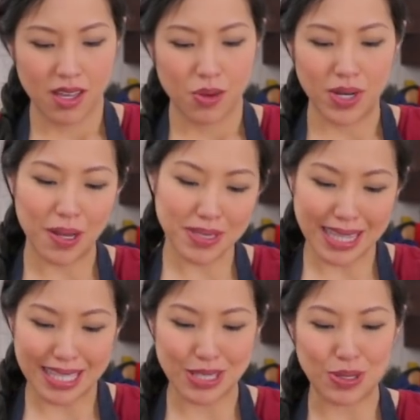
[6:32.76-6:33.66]
When I was
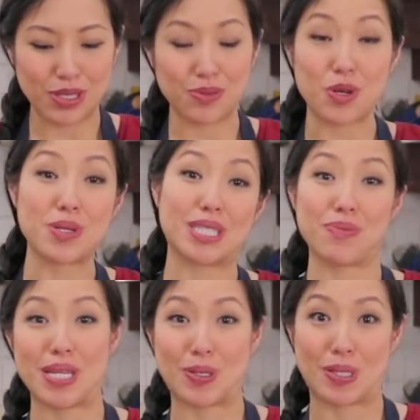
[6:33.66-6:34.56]
at the store, the Roma
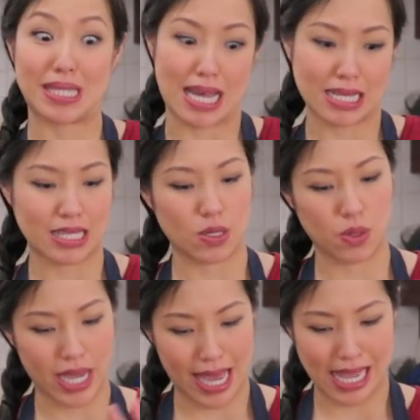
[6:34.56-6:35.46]
tomatoes sucked, so
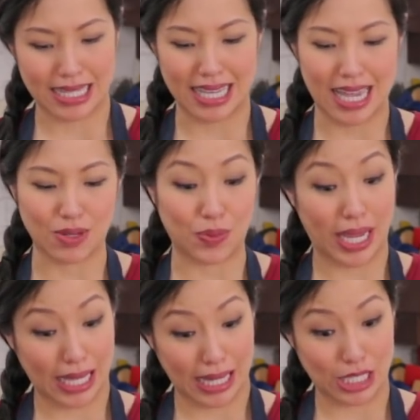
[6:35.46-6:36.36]
I had to get
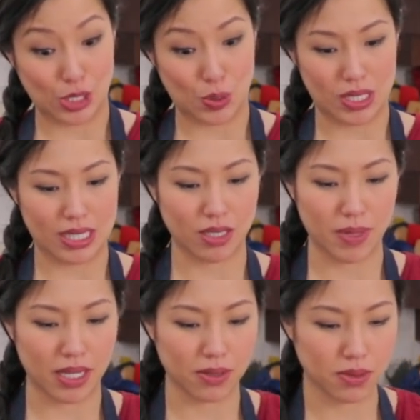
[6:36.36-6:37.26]
regular juicy
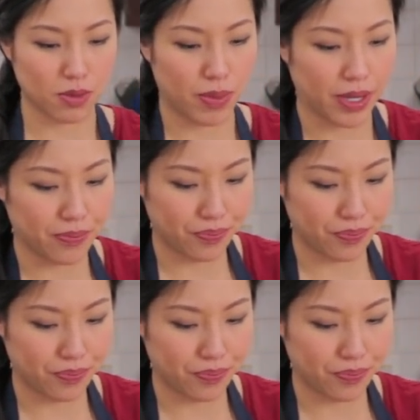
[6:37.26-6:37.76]
tomatoes, but,